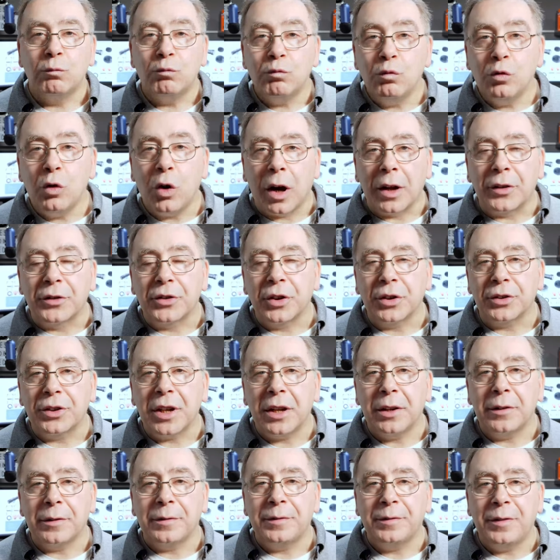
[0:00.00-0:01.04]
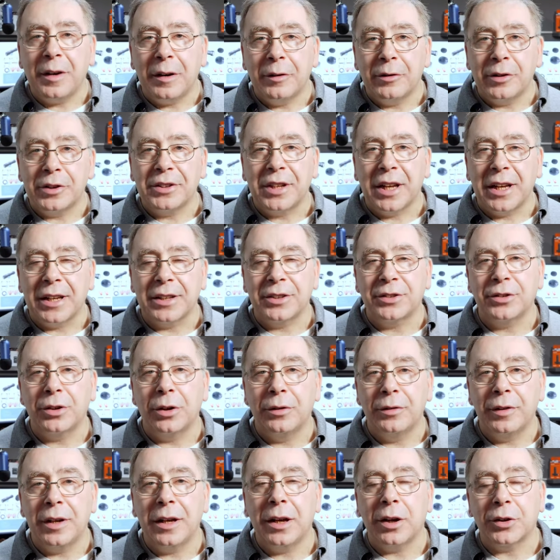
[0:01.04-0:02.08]
right so I've done a thorough test
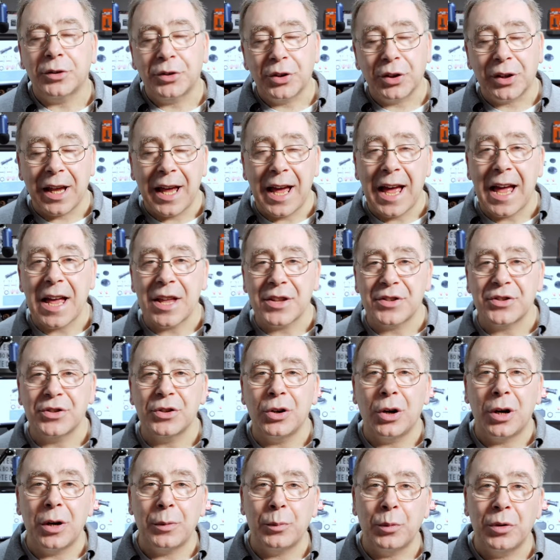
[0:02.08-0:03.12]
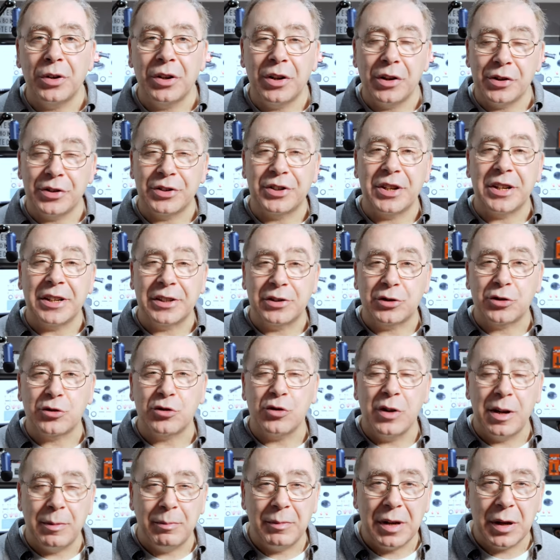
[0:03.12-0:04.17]
of it I took it outside when it was
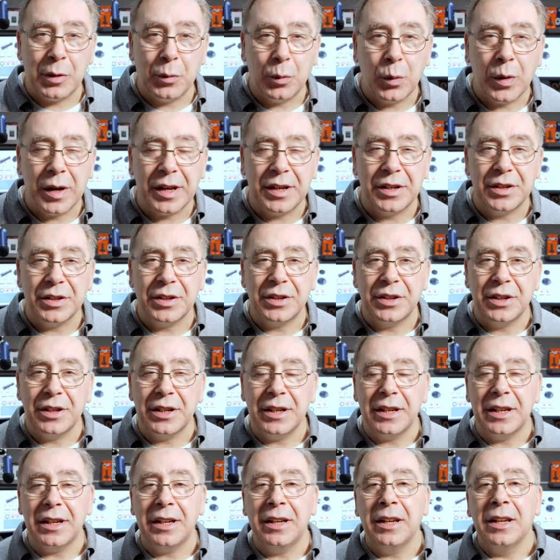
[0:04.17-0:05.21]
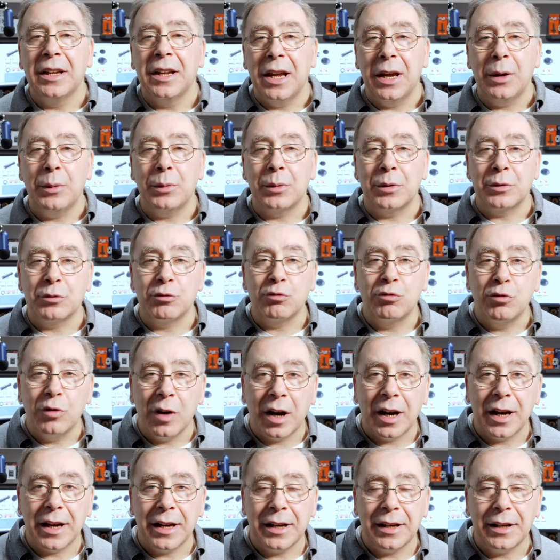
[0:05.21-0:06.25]
extremely windy it was
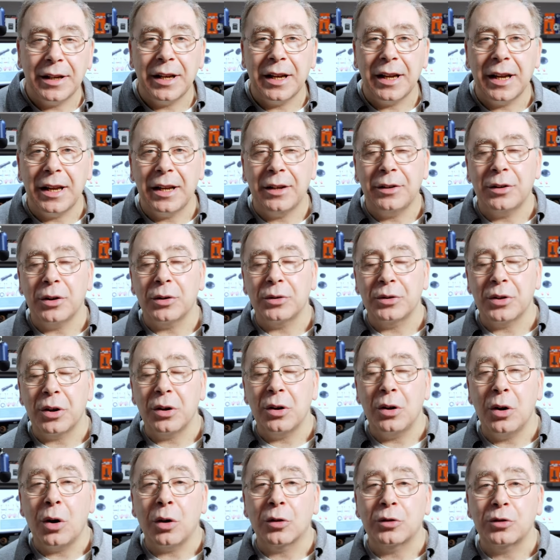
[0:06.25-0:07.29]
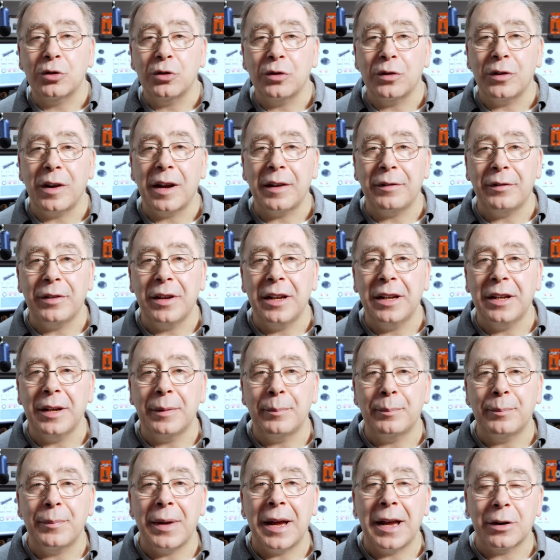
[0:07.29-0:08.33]
raining there was a lot of traffic in the
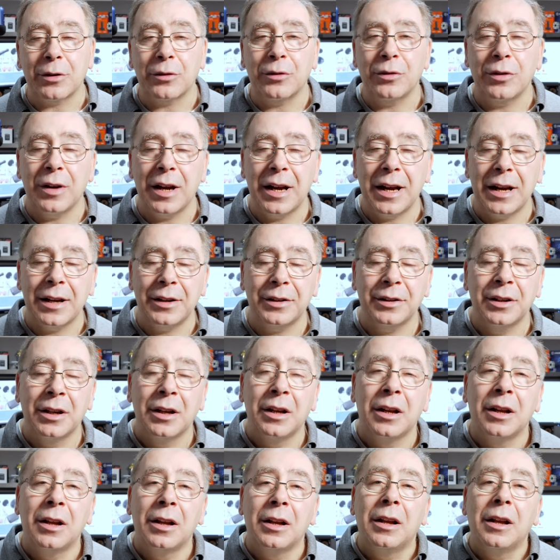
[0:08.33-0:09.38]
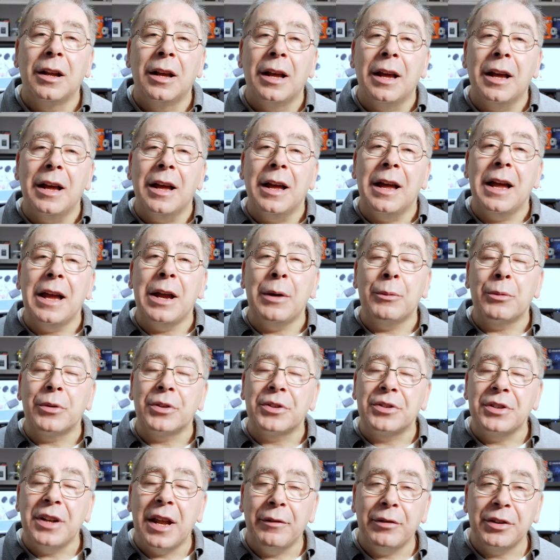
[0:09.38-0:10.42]
background it
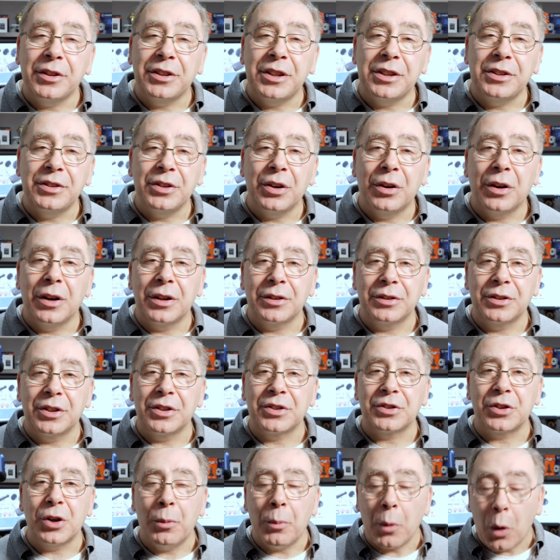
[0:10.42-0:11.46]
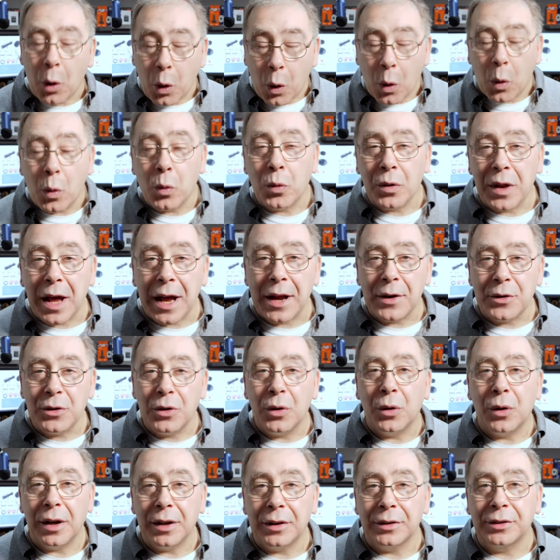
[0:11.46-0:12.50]
was never designed to stop all that
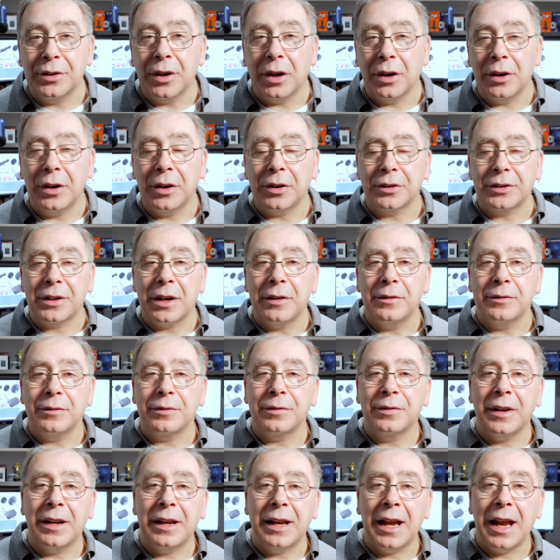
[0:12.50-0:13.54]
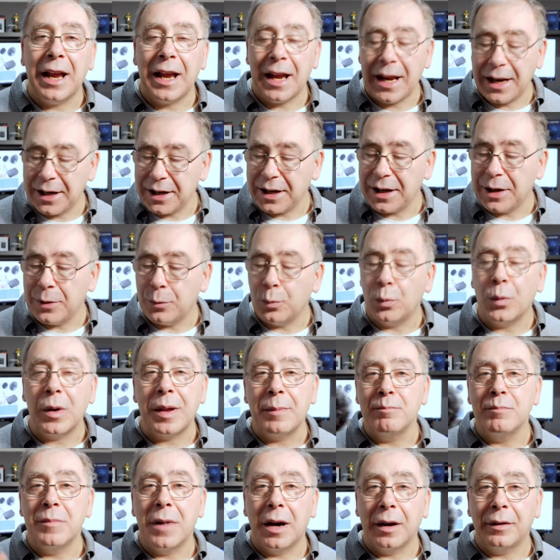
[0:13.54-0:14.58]
noise, and I don't think any
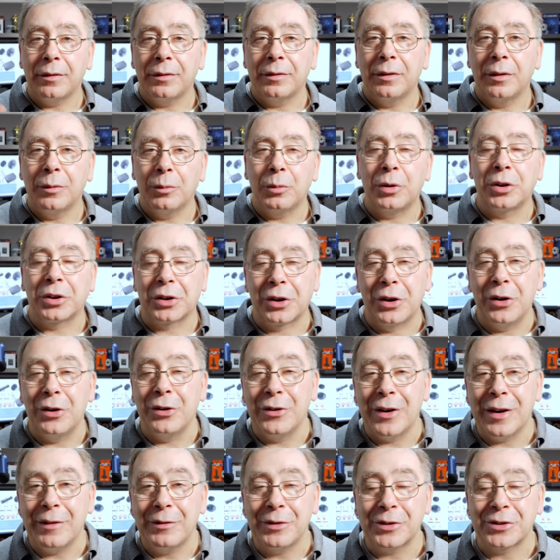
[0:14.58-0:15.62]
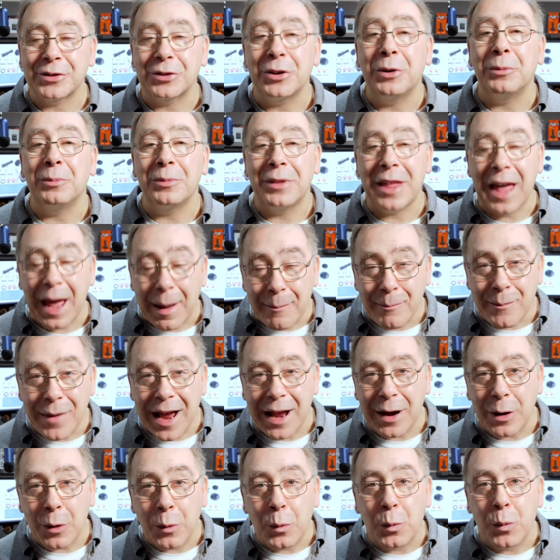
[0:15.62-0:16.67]
wind muff was going to ever stop that
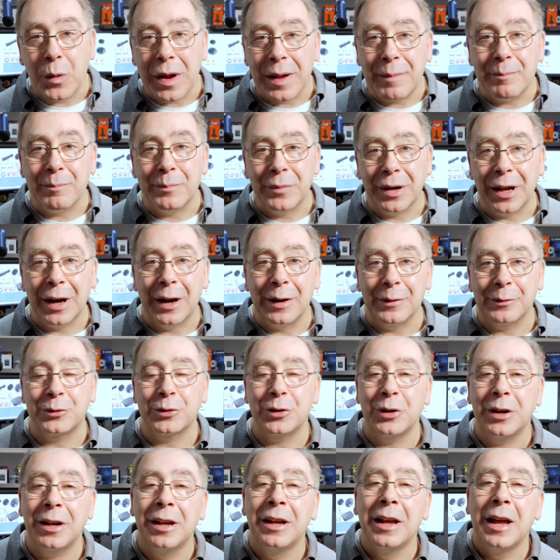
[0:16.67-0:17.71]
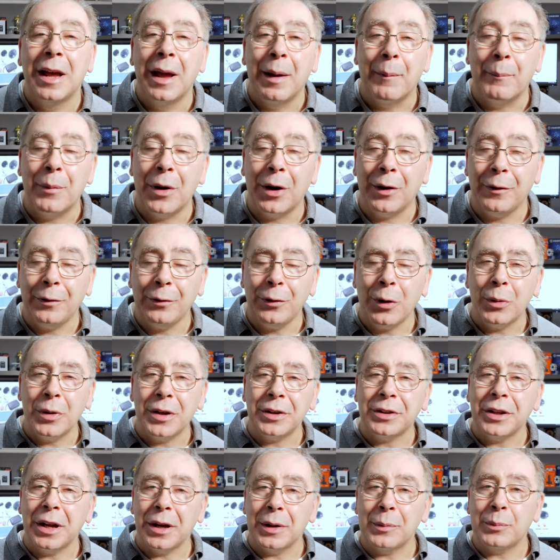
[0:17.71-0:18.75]
amount of wind blowing through it. But I thought
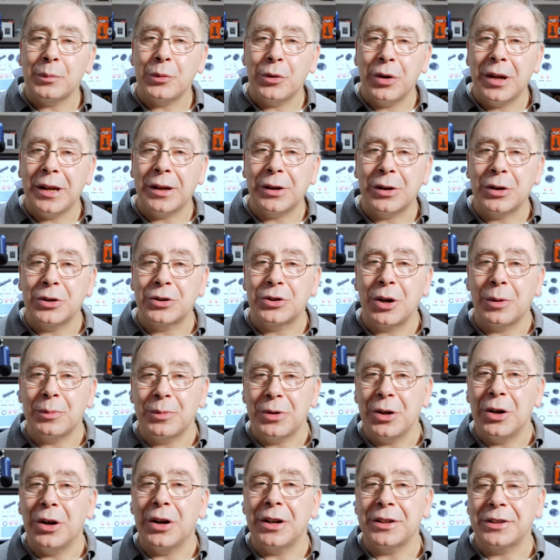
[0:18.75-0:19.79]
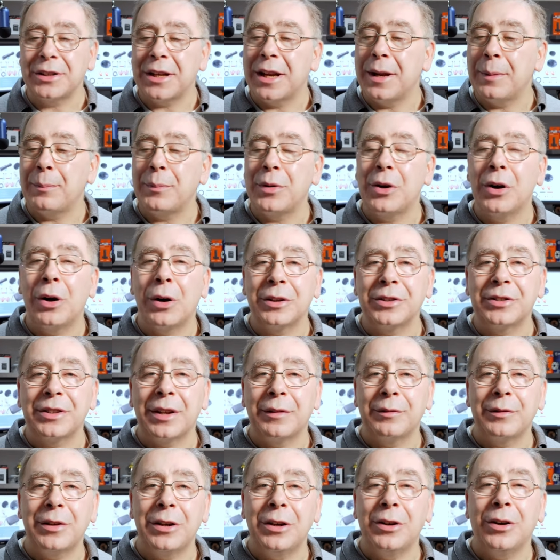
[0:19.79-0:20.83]
we'd done a pretty good job. The idea behind
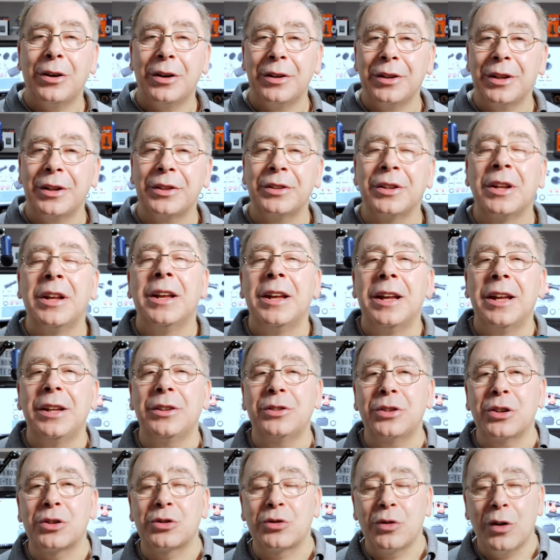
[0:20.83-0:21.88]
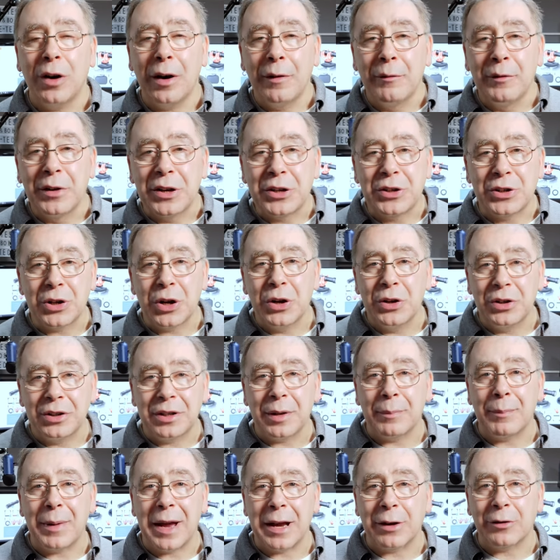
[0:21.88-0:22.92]
something like this is to try and reduce
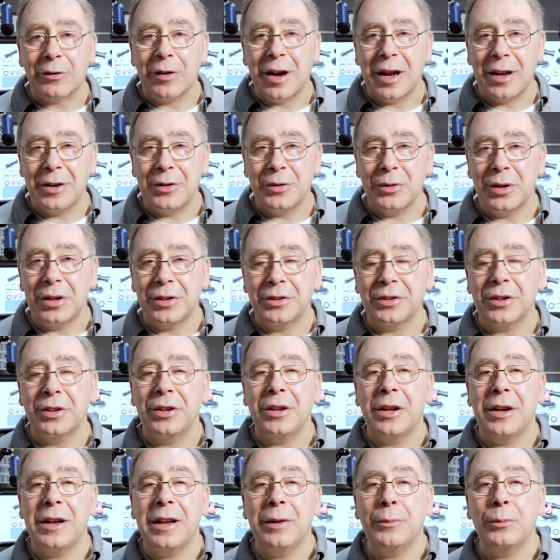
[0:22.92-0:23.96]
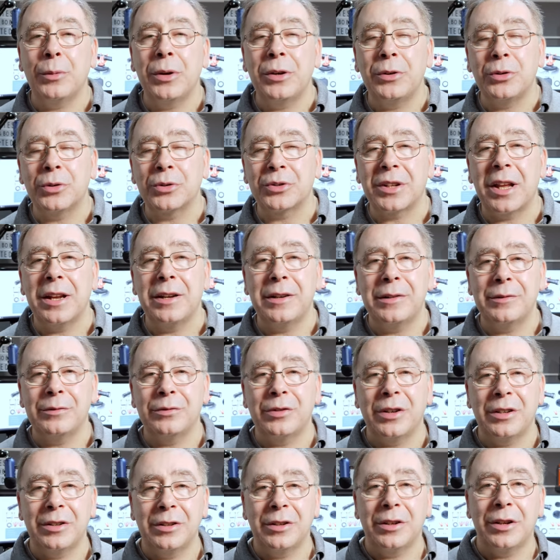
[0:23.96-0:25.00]
the background noise so that when you're standing in
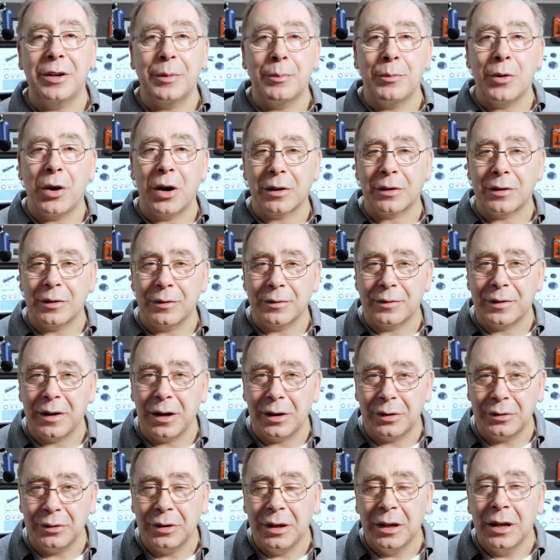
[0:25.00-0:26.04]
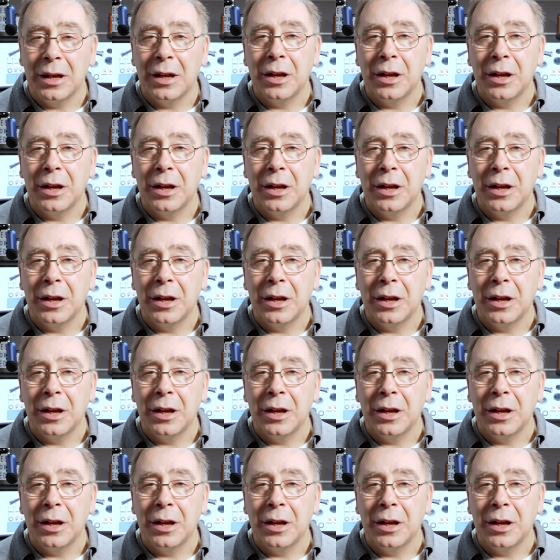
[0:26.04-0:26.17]
front of the microphone,